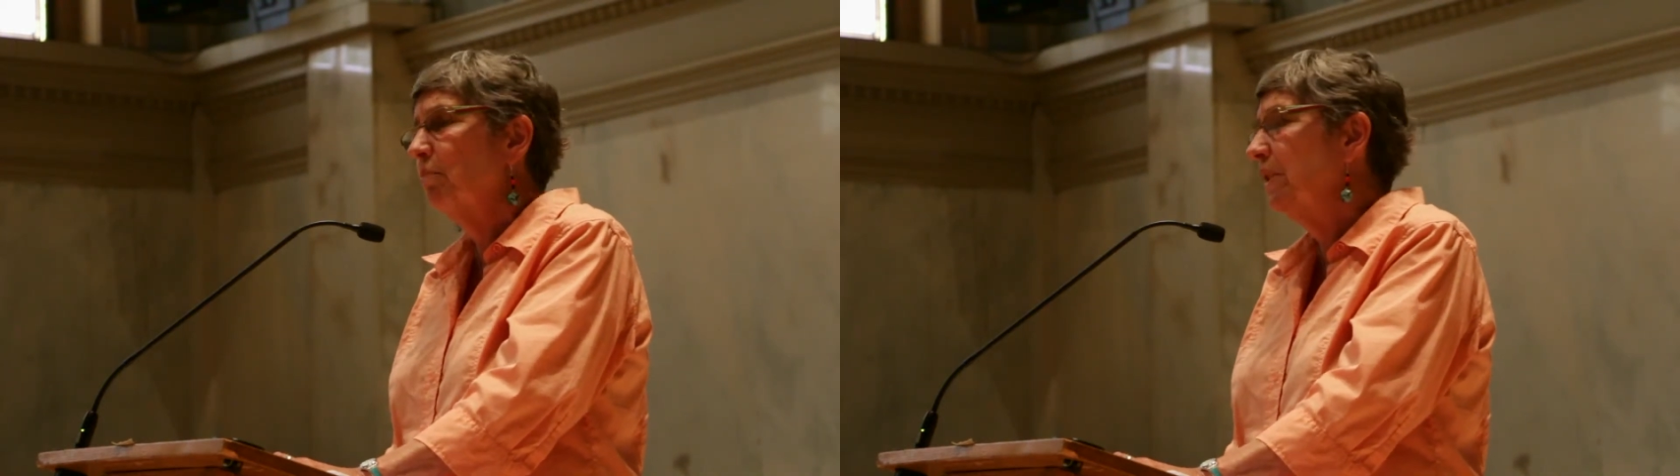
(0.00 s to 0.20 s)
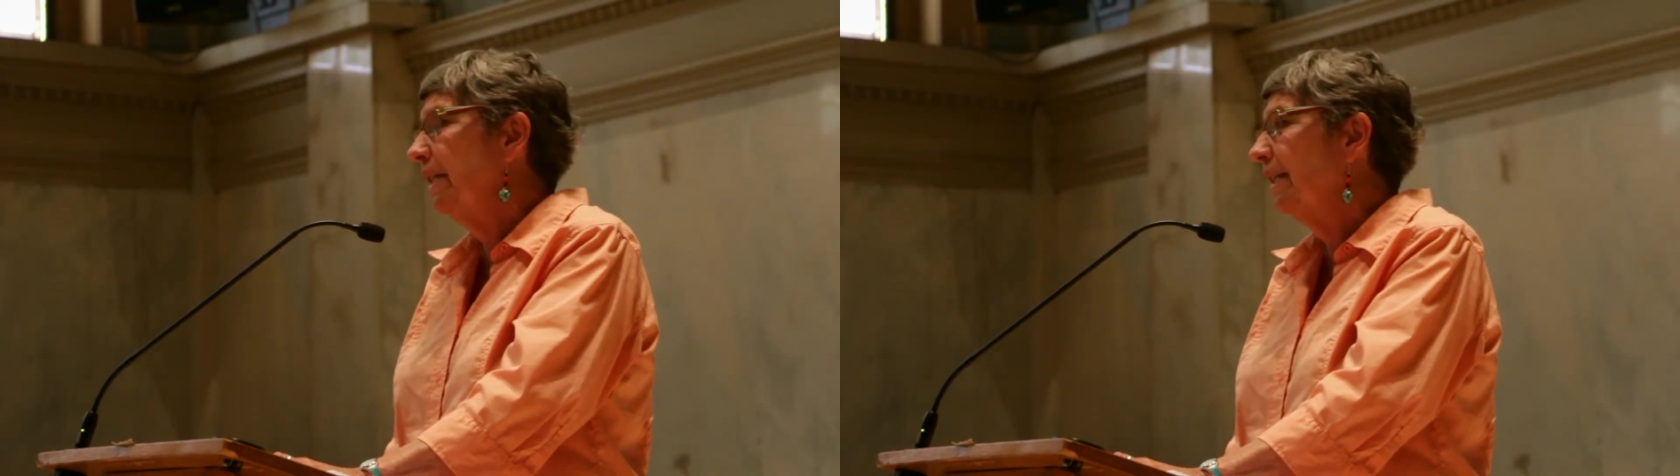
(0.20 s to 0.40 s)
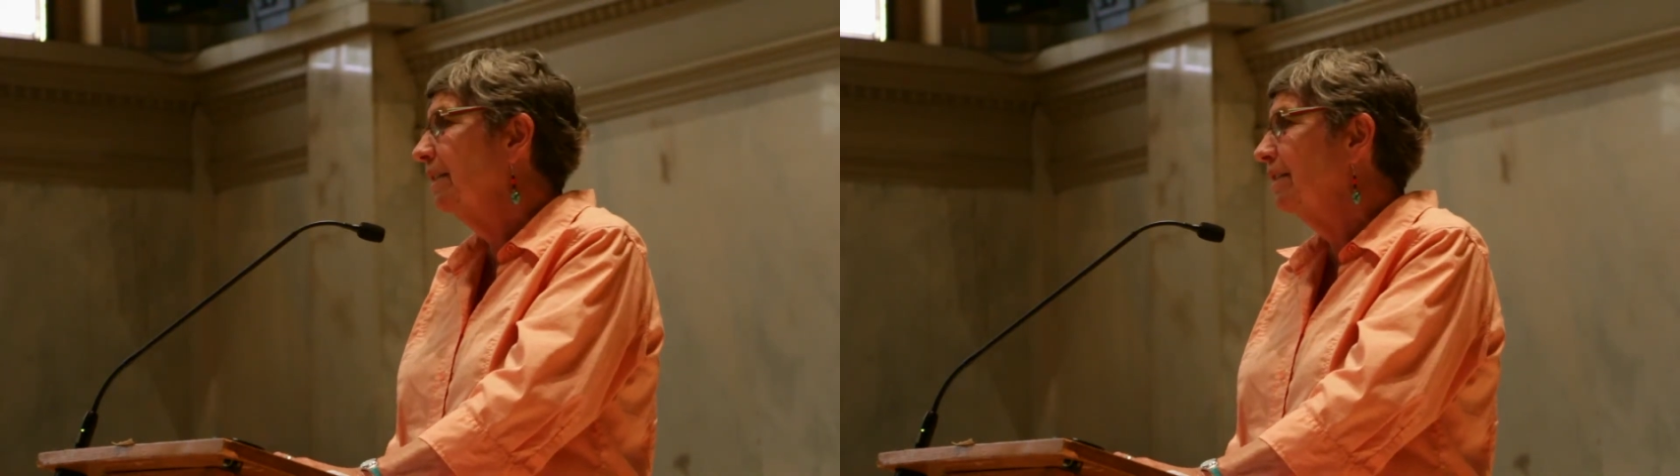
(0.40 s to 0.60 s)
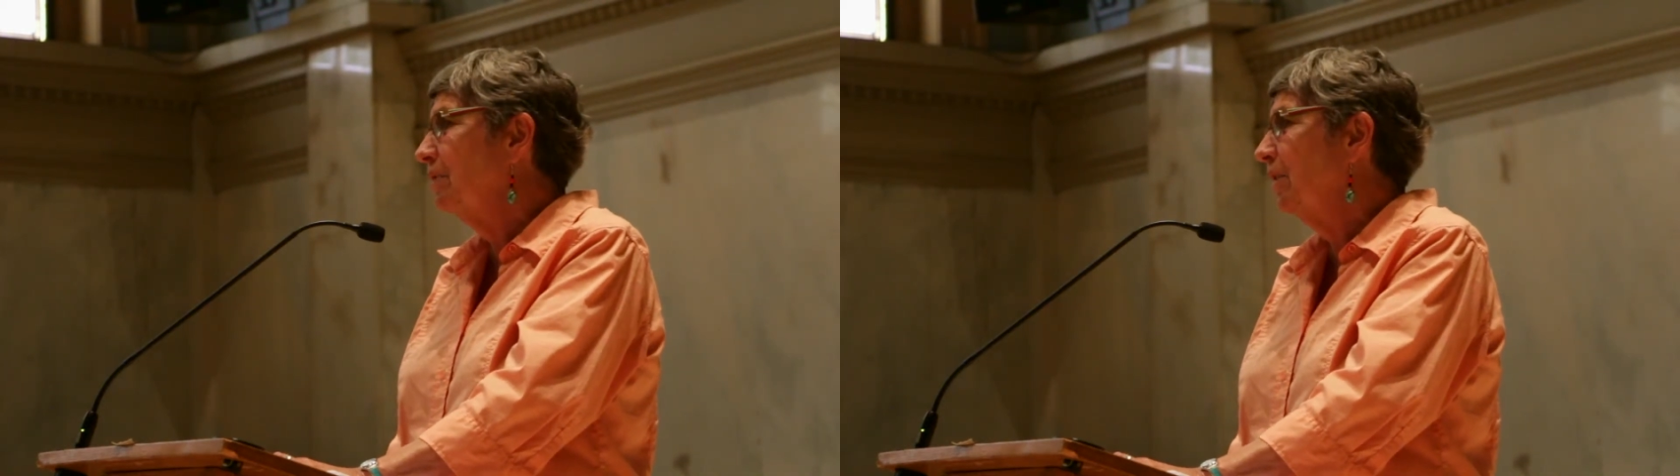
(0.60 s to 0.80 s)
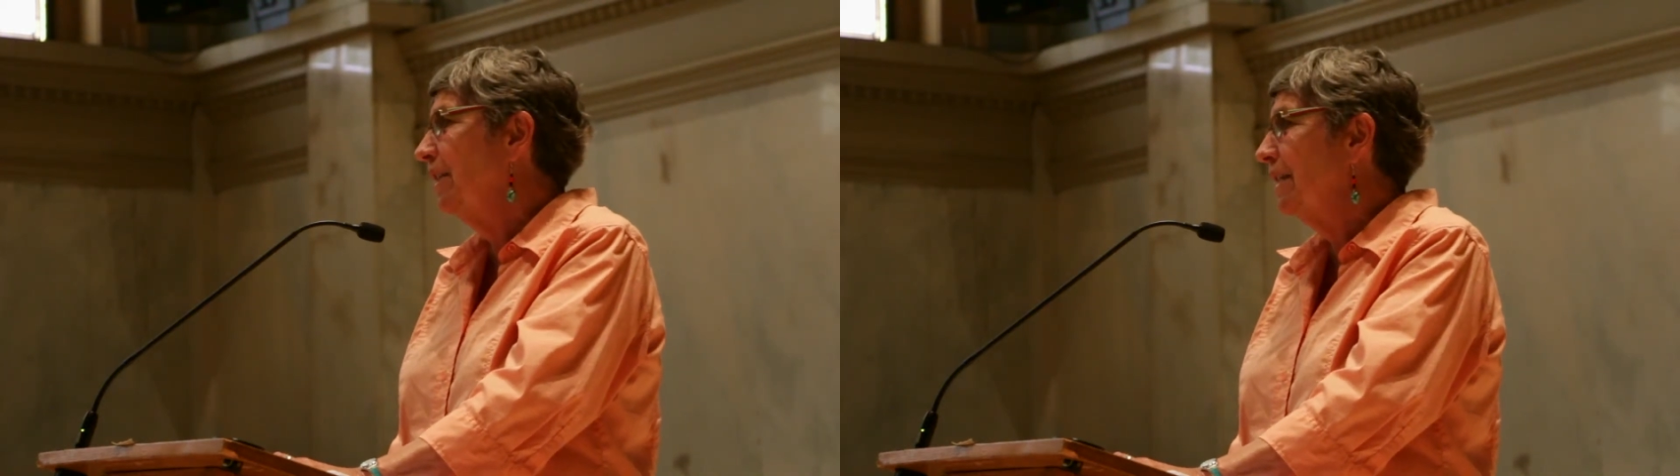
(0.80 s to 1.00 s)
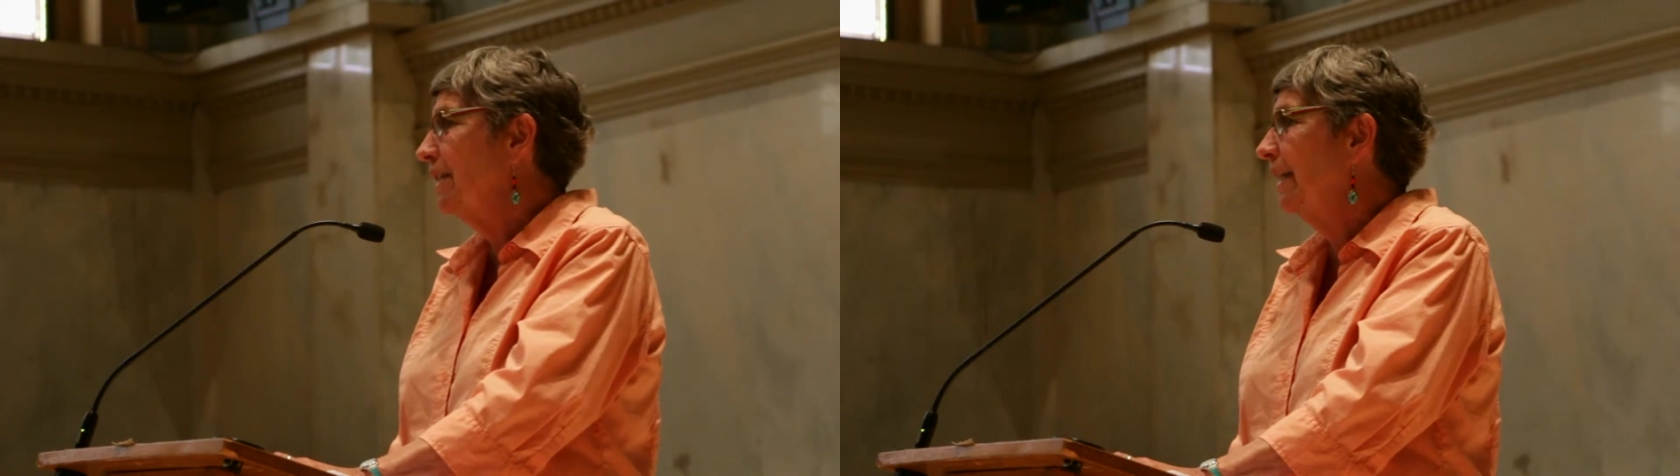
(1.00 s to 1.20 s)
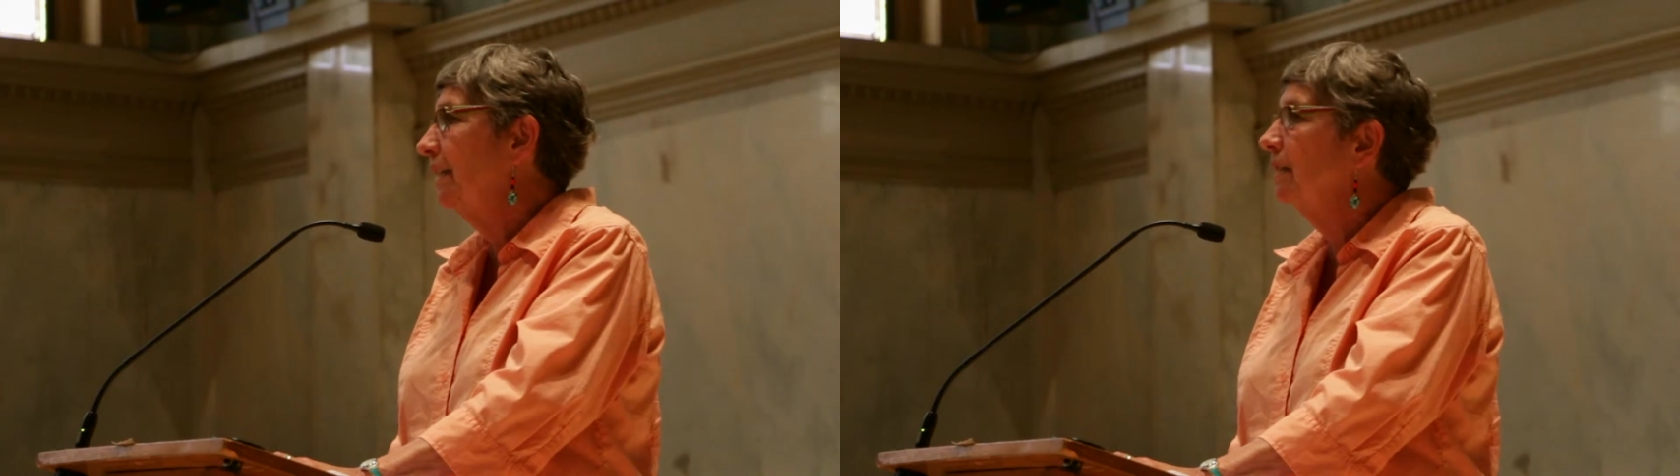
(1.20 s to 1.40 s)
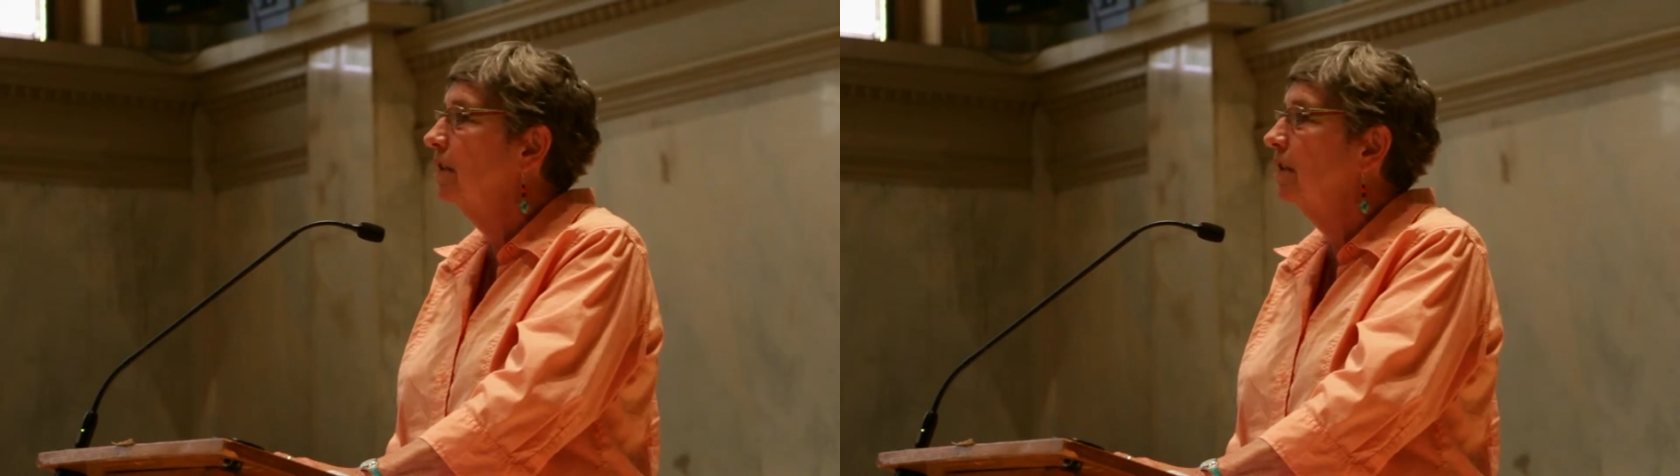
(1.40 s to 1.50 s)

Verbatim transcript: or particularly when they said,